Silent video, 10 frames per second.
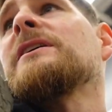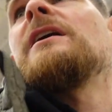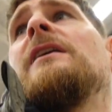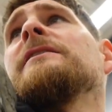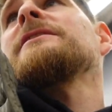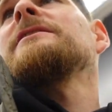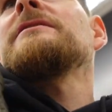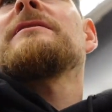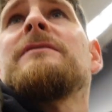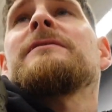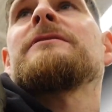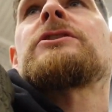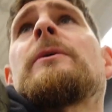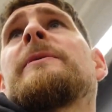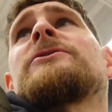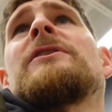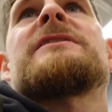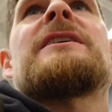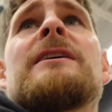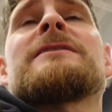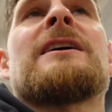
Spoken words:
the shopping trolley today, because